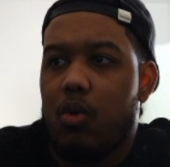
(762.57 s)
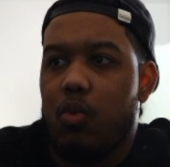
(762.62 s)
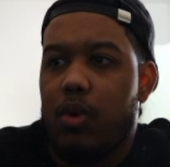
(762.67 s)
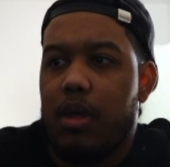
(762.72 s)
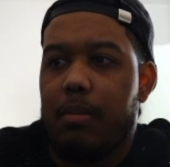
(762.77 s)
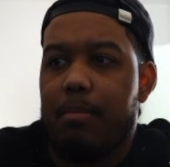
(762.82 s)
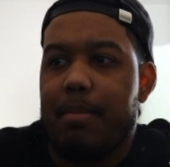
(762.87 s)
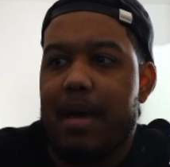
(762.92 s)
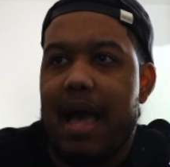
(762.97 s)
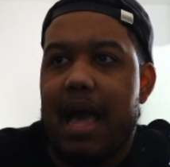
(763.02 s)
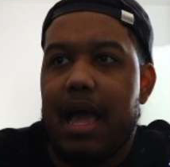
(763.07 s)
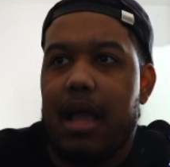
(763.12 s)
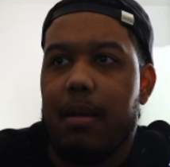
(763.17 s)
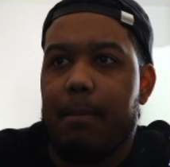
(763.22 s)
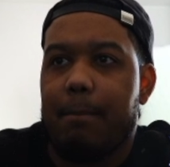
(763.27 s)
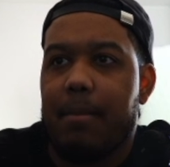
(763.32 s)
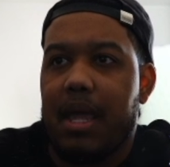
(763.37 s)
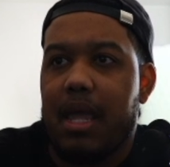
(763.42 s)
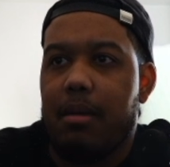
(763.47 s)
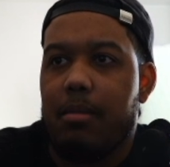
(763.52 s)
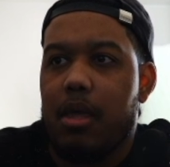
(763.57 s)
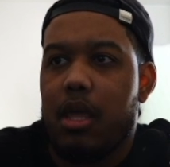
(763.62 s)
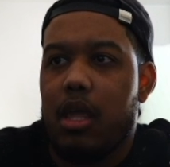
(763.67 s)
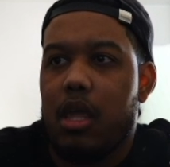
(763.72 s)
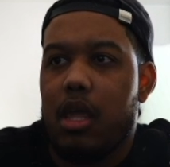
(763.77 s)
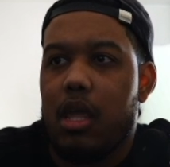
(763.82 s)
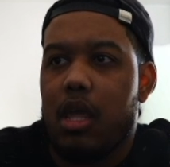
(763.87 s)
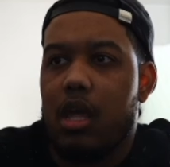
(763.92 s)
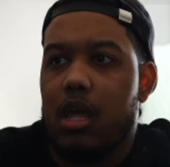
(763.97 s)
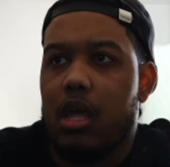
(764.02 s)
We back,
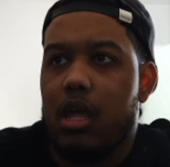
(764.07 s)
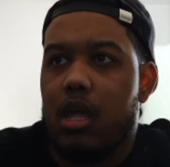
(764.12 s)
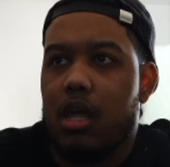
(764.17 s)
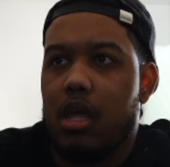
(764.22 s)
baby.